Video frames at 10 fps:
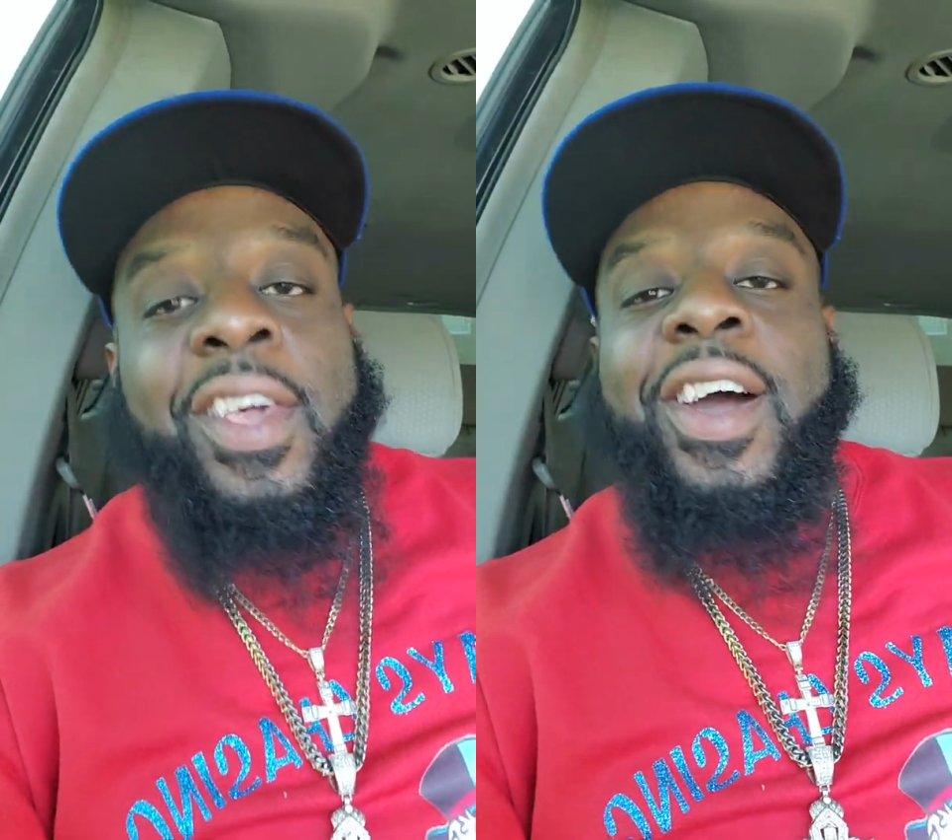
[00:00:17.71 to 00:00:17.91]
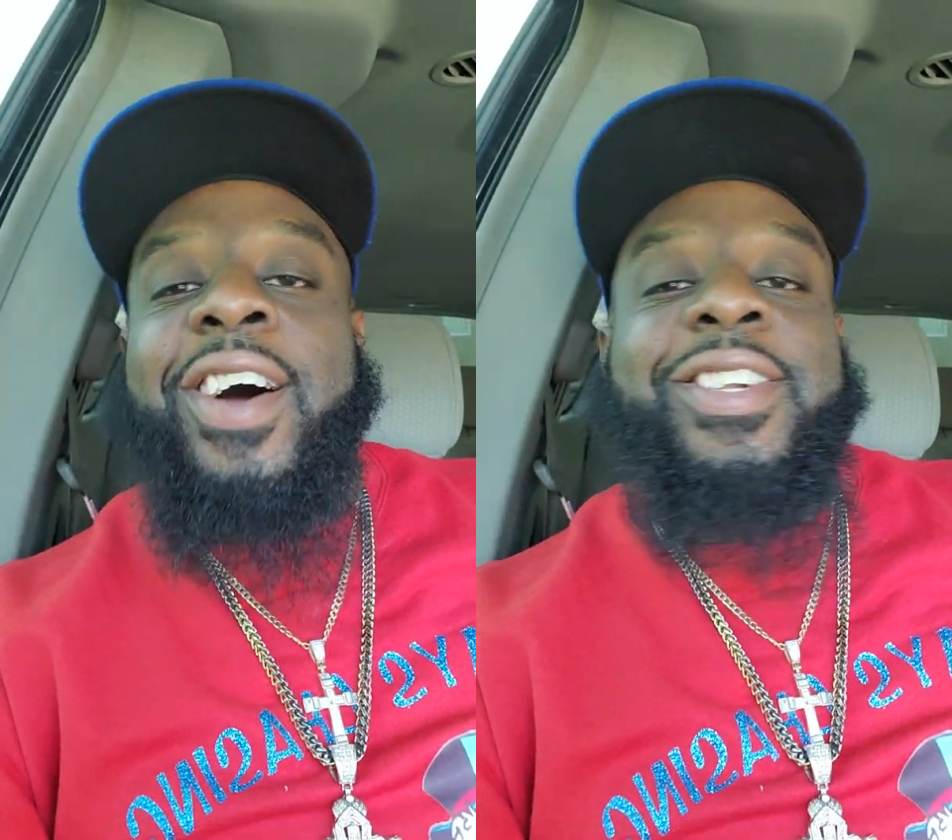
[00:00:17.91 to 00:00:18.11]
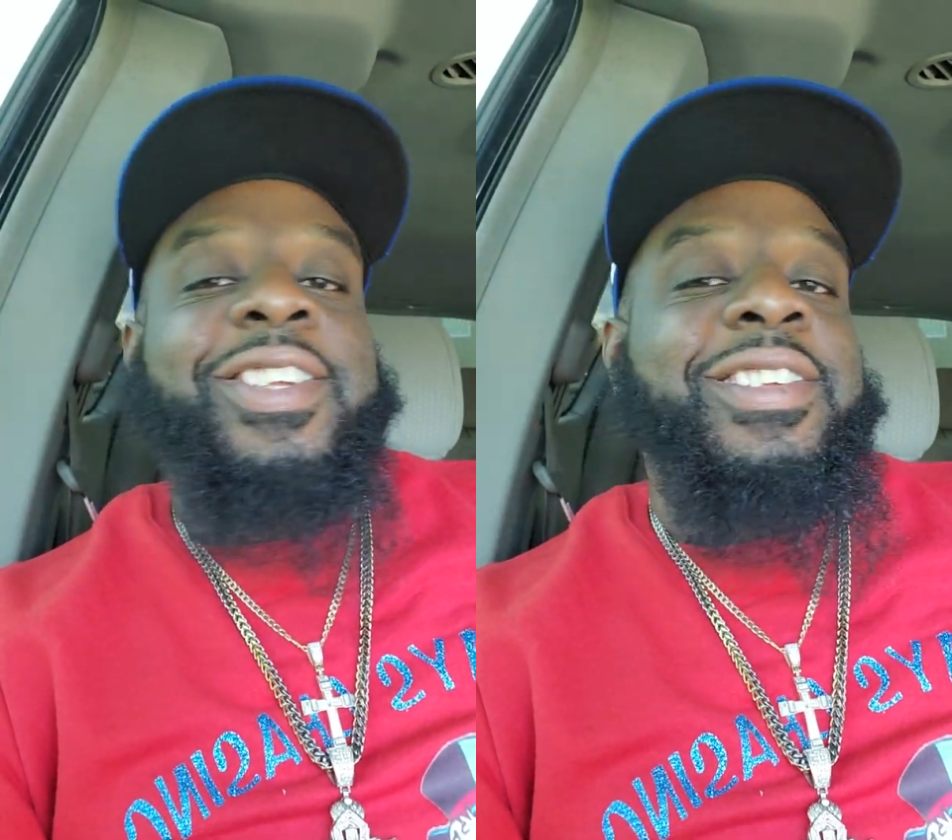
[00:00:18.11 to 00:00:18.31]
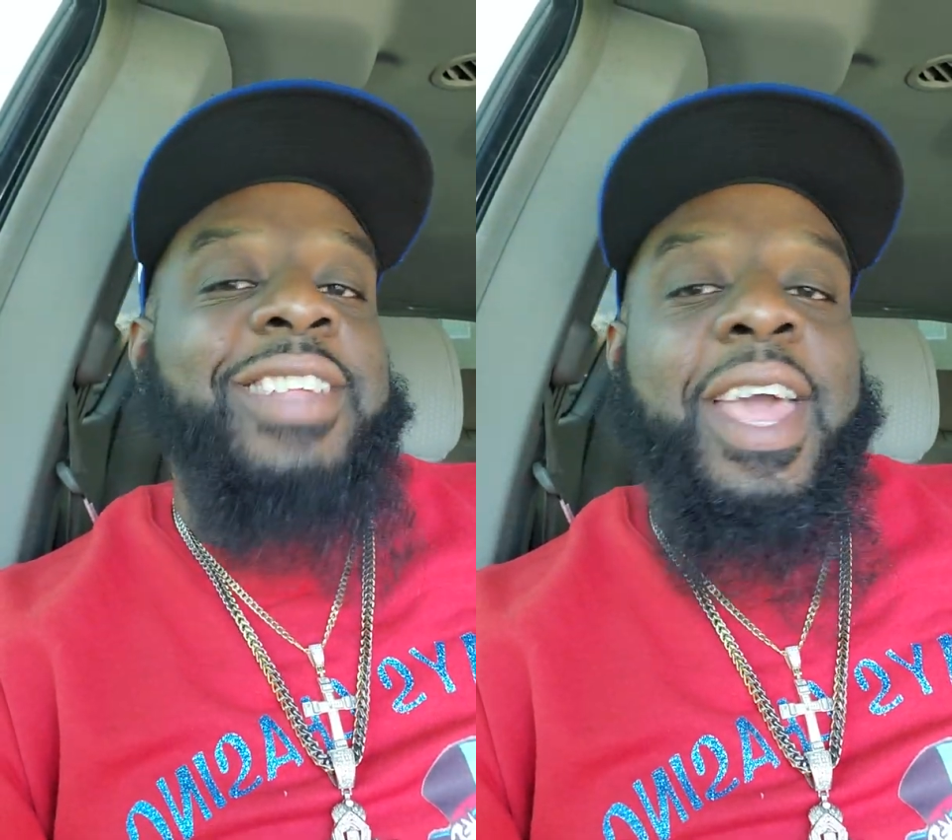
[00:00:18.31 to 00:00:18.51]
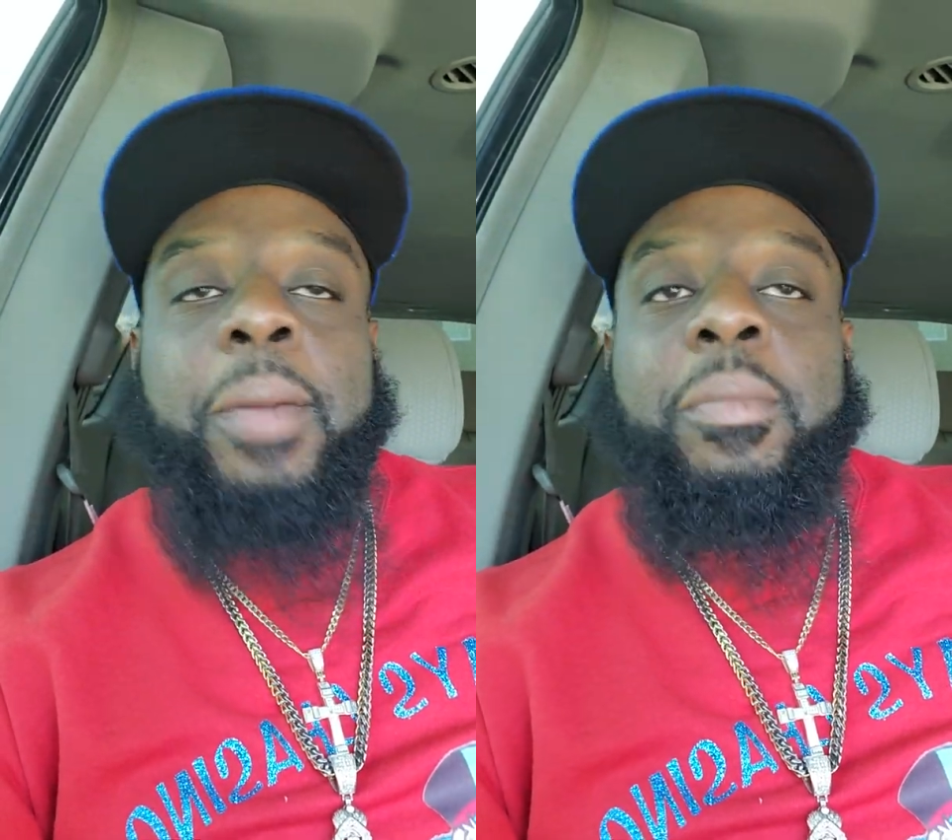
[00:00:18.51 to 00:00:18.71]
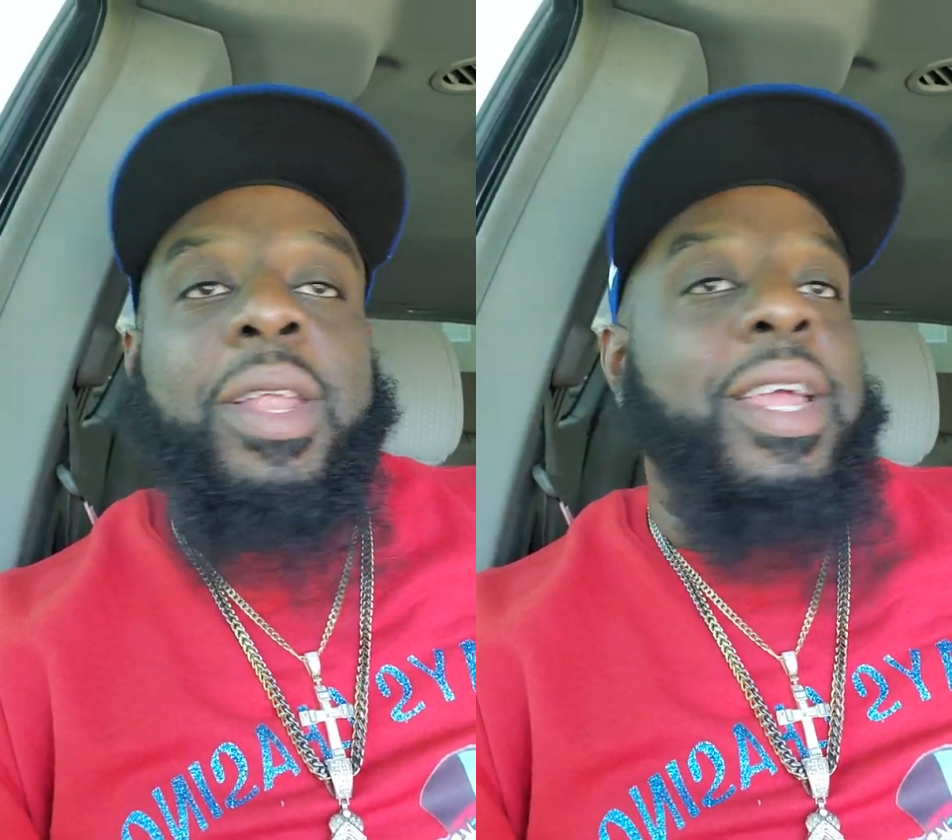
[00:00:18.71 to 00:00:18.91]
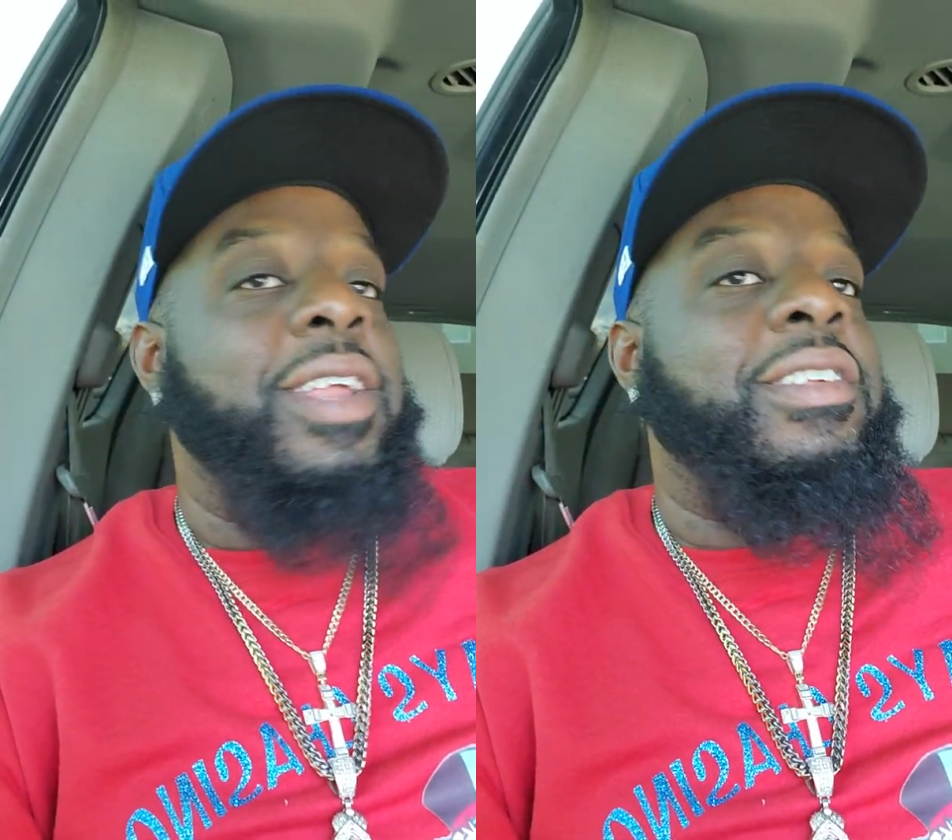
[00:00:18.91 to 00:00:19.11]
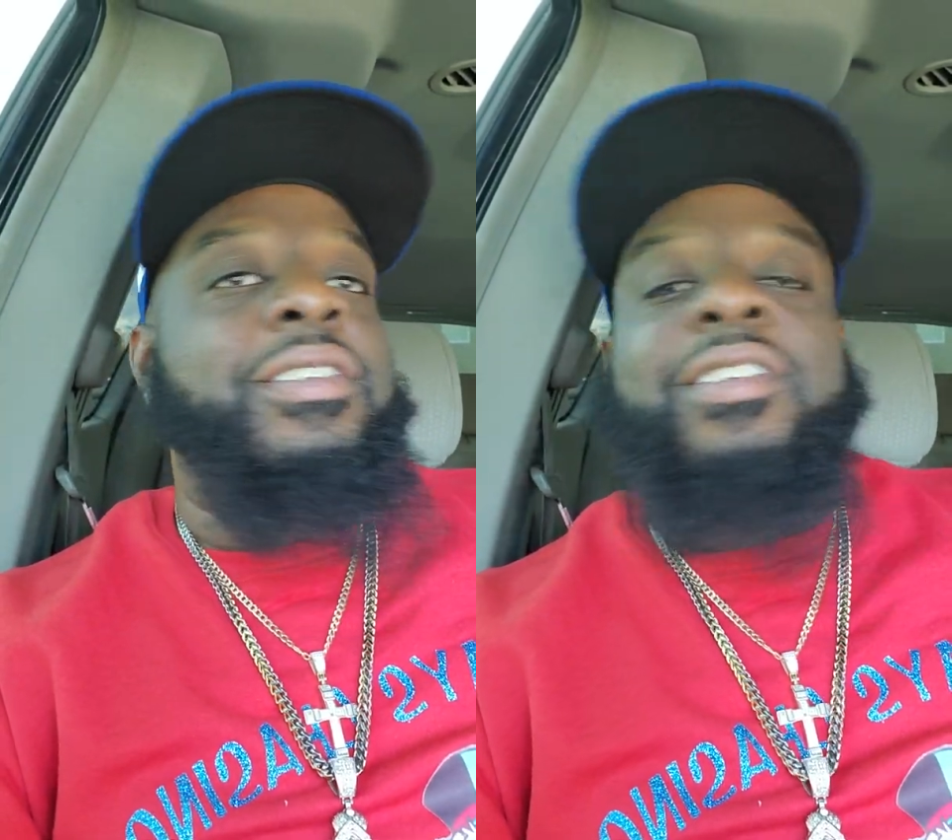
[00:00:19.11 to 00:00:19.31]
Understand me,
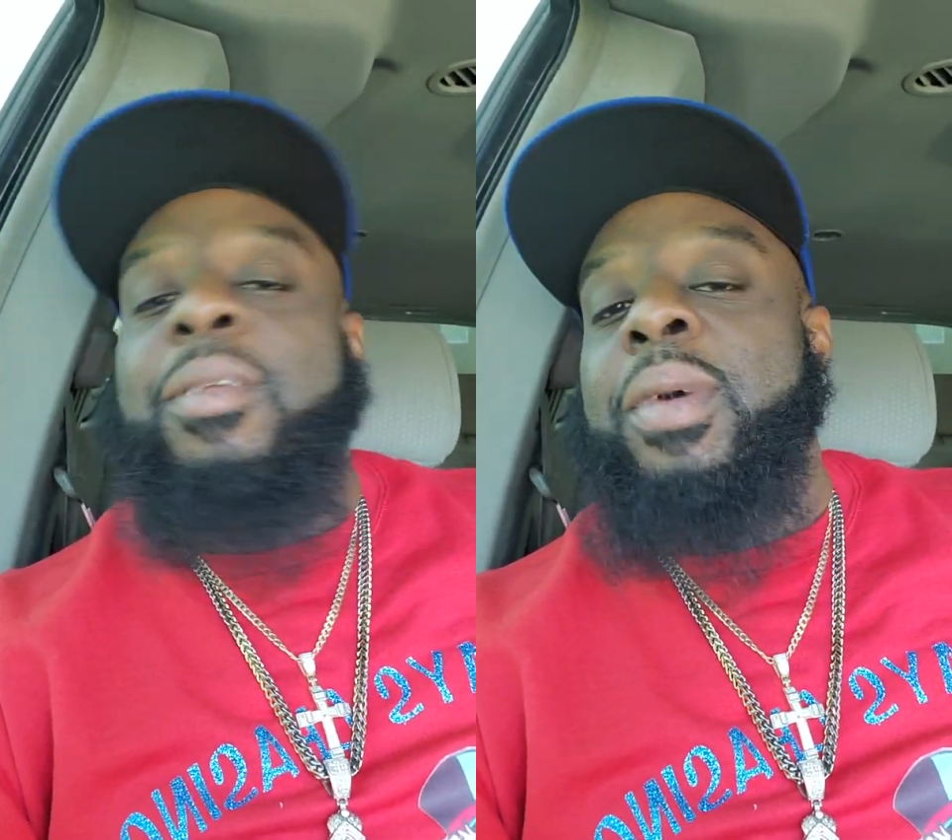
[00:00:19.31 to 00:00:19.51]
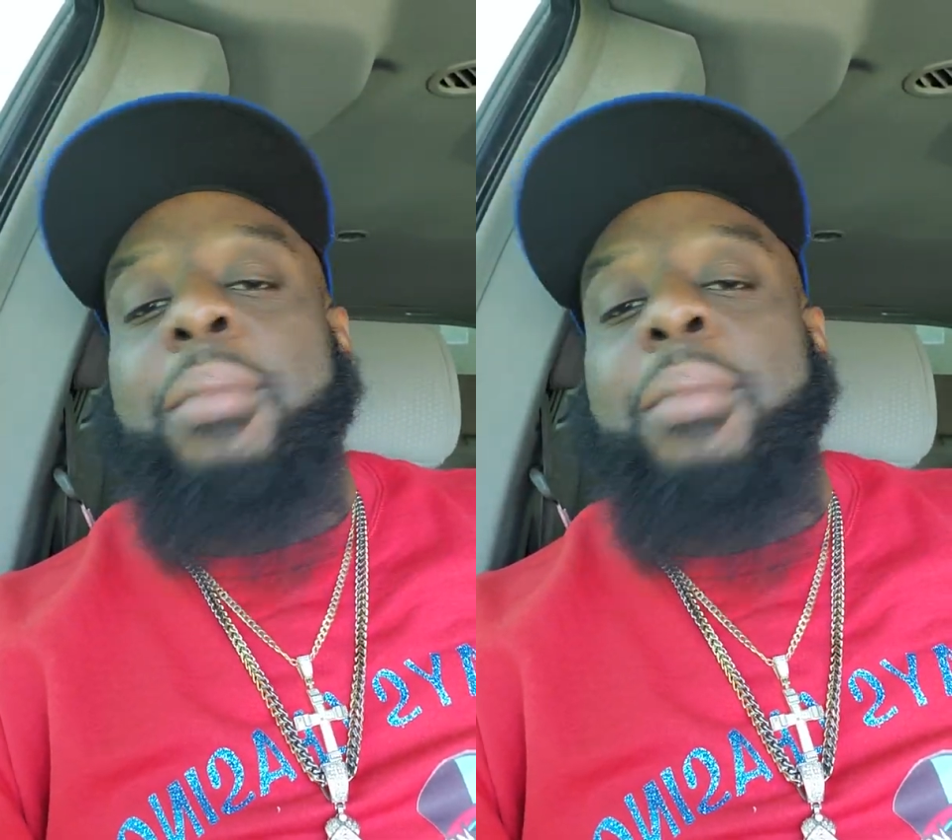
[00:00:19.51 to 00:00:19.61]
ladies and gentlemen,